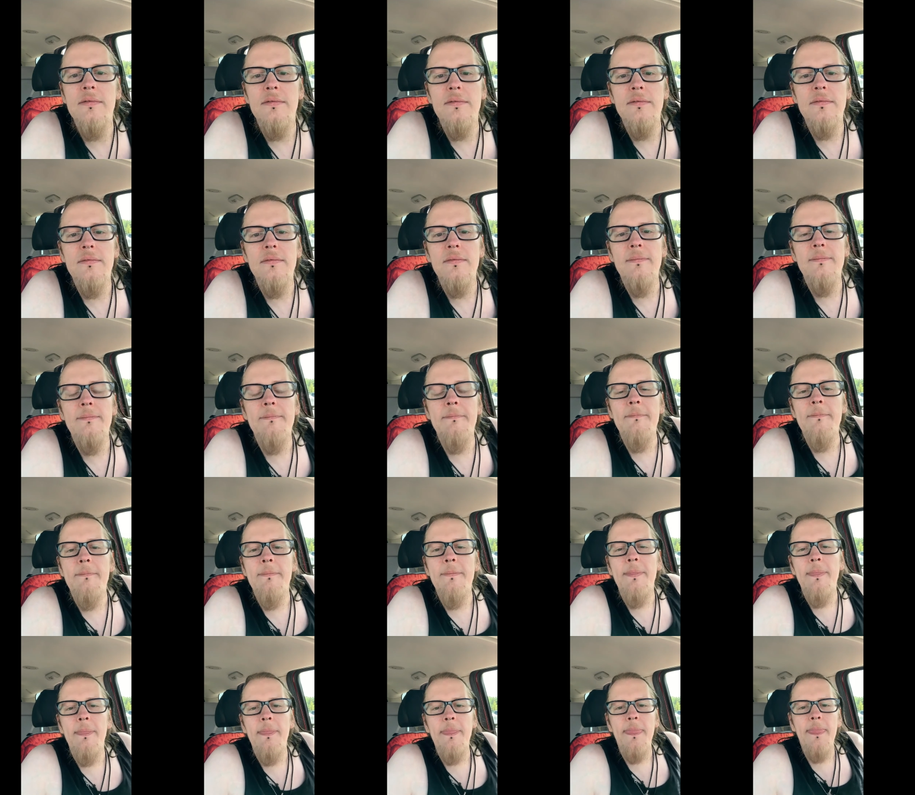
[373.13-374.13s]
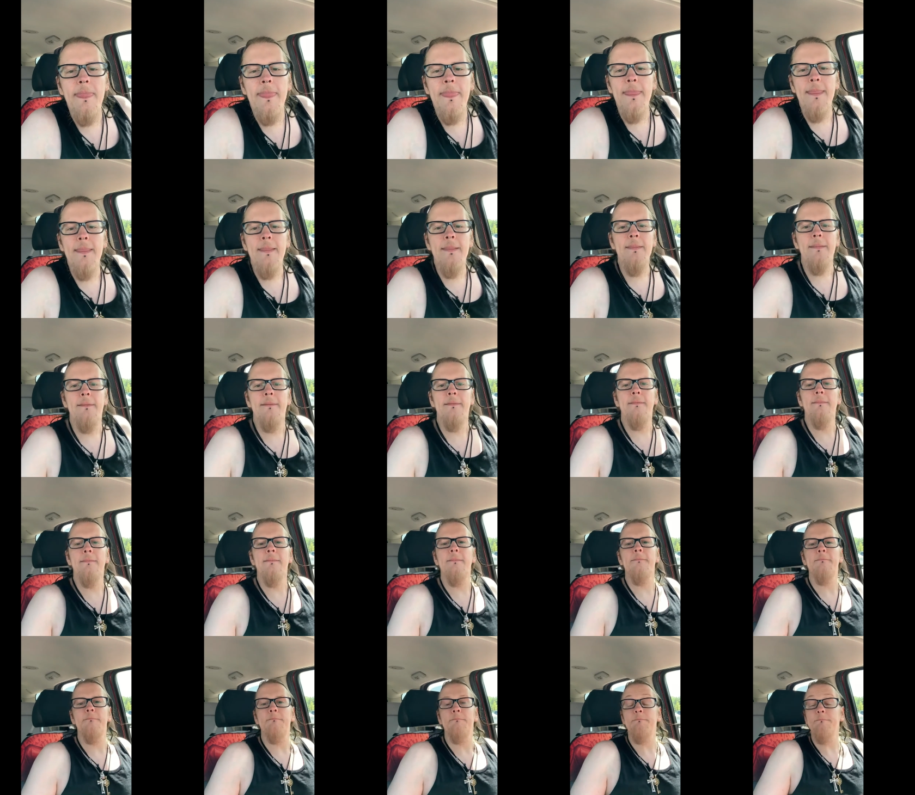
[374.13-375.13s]

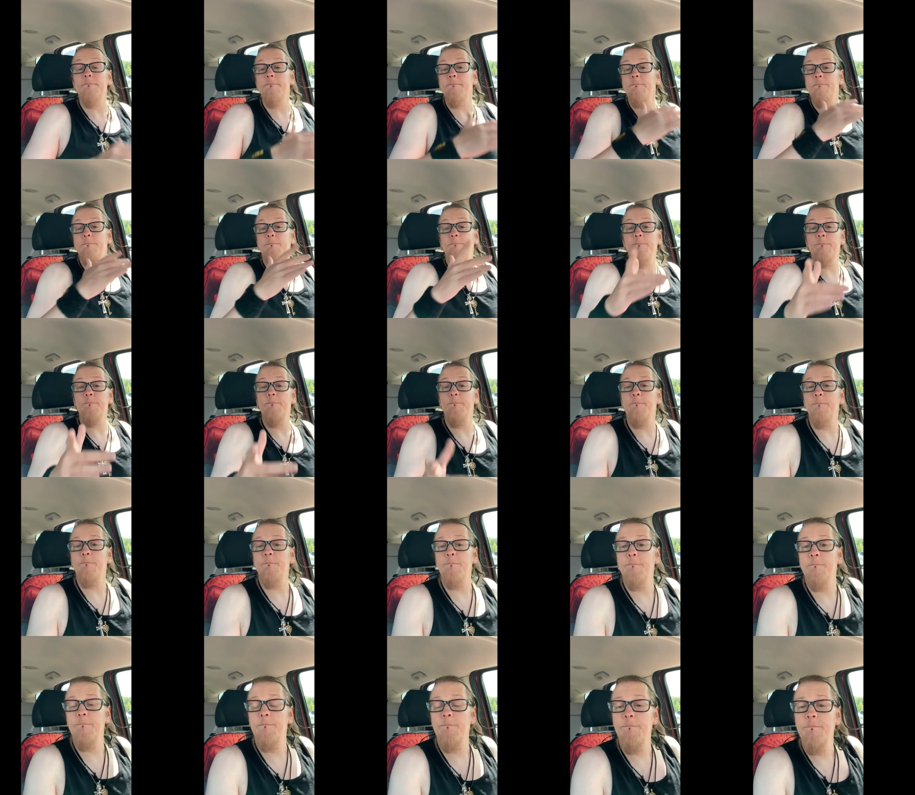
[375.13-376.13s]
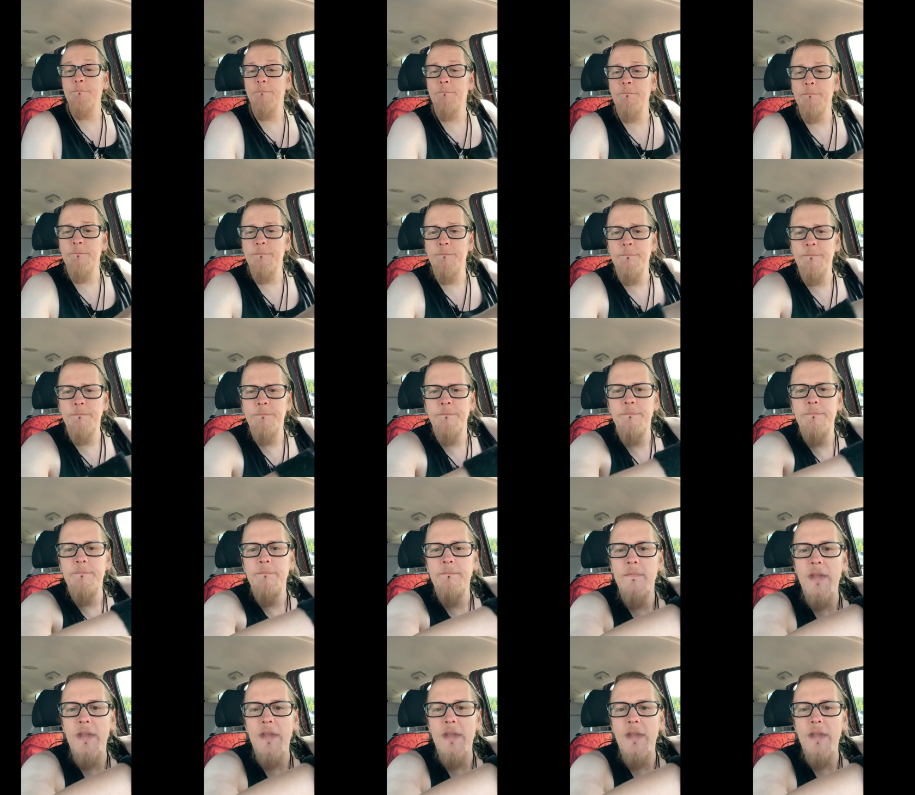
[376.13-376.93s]
Nobody speaks.